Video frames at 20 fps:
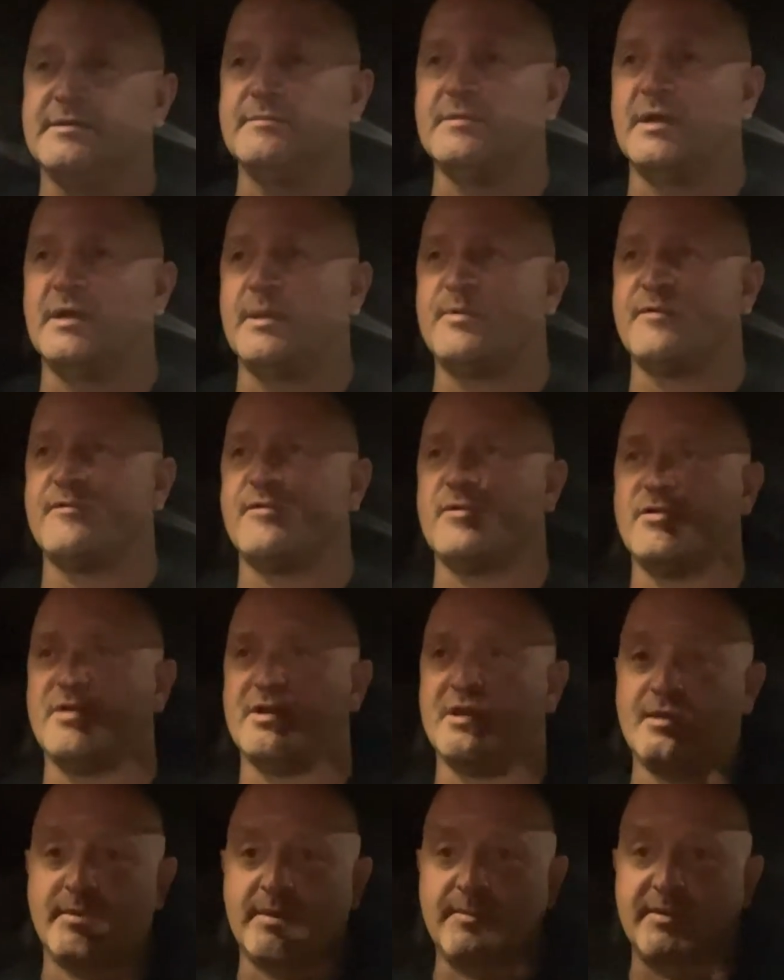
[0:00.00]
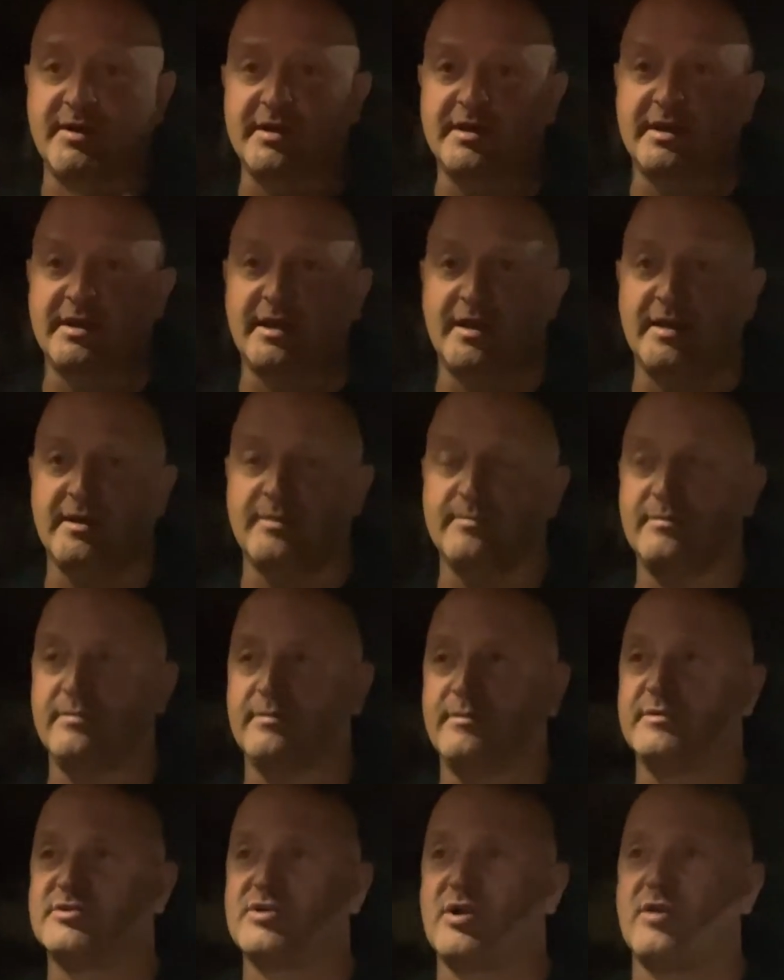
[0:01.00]
I prefer to get my money
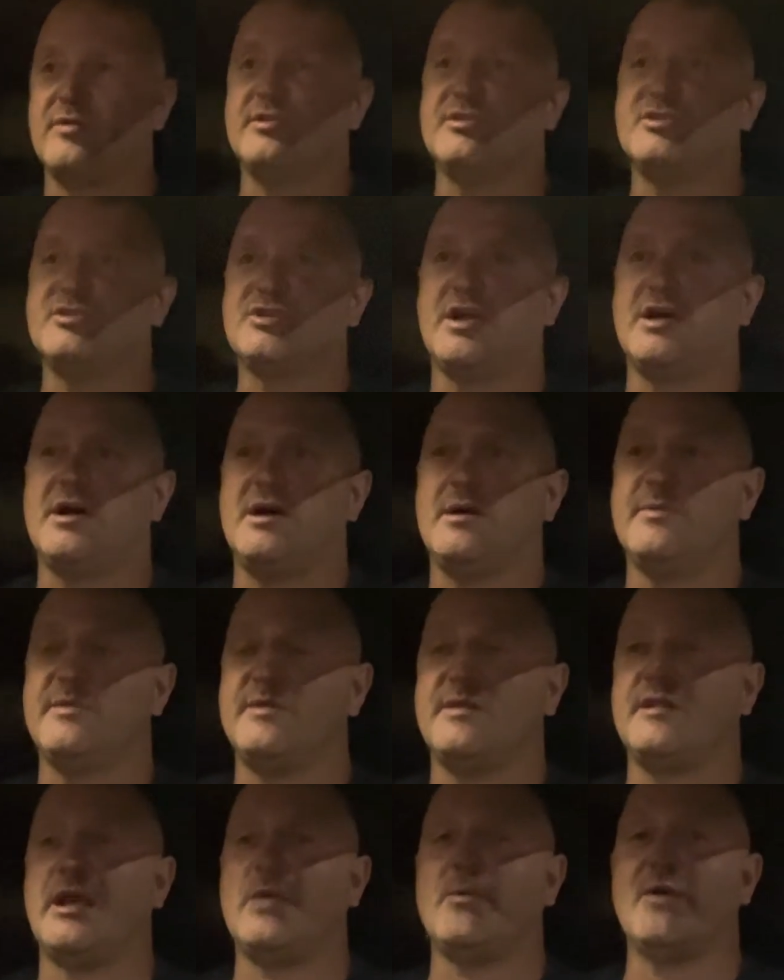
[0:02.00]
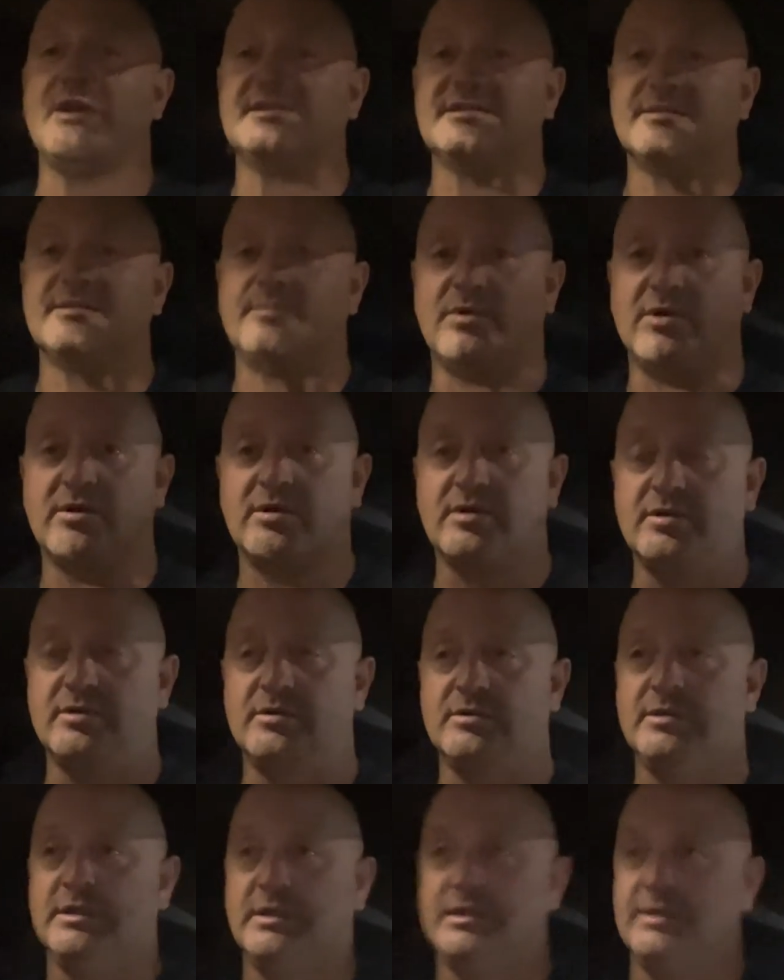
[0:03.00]
down, start the job, and then that way tomorrow,
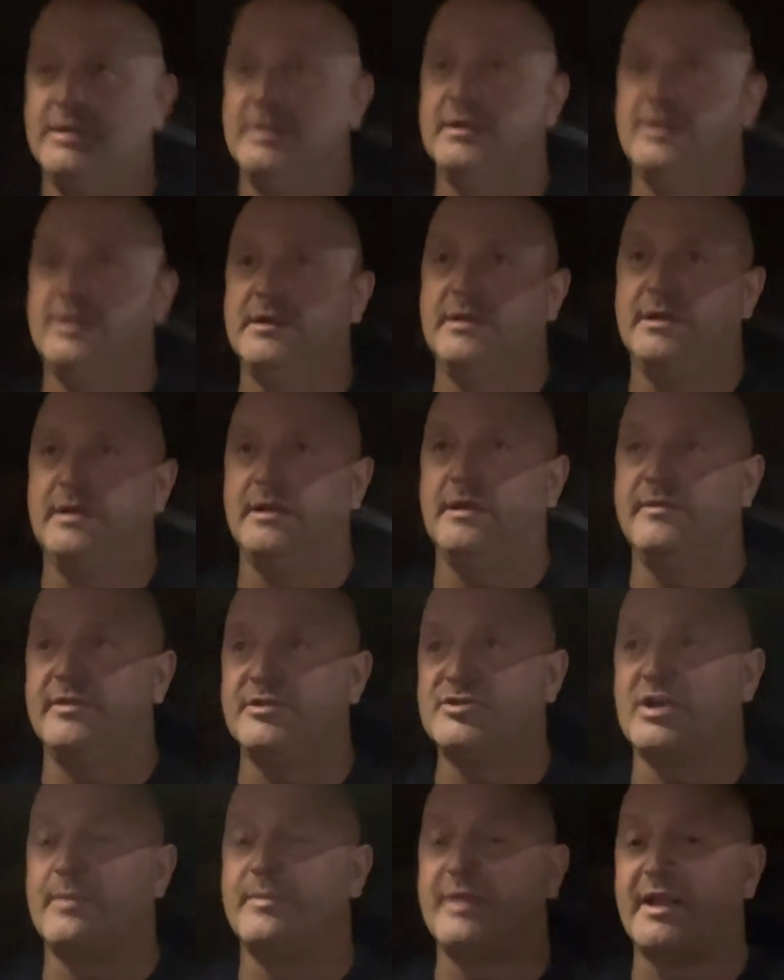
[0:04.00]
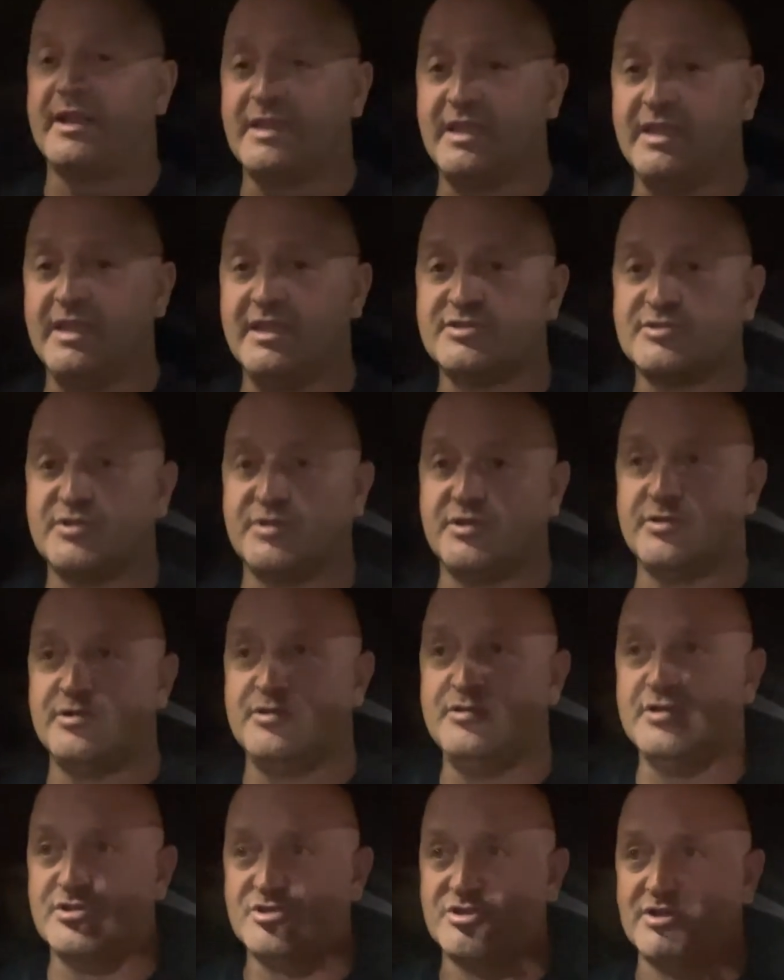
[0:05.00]
the job that I canceled to do
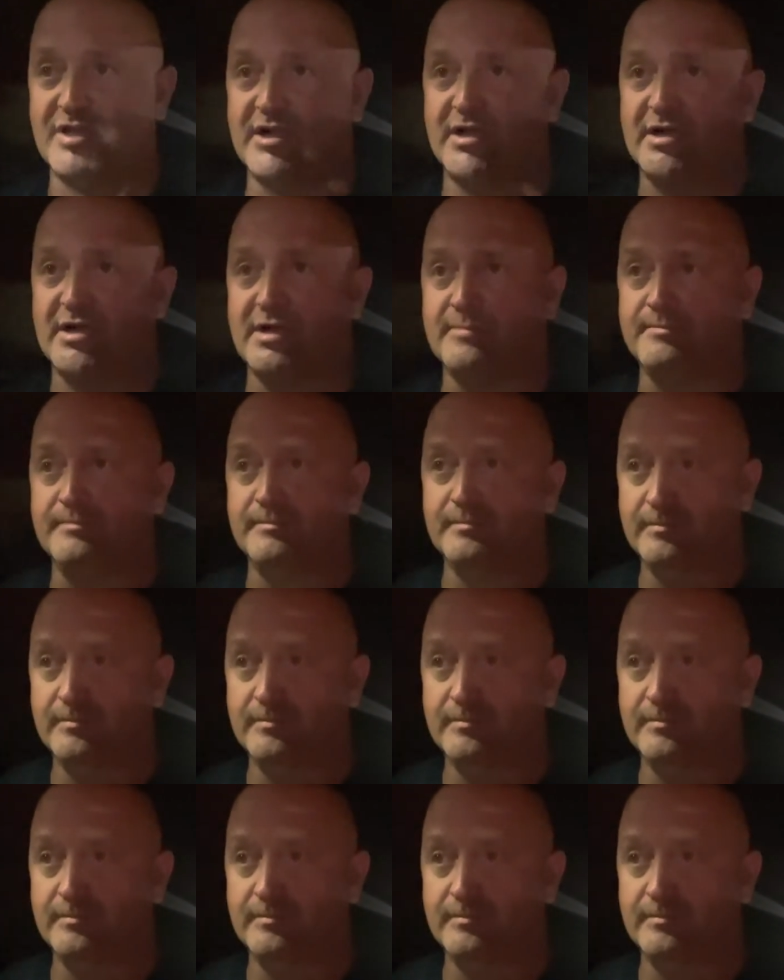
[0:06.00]
this job,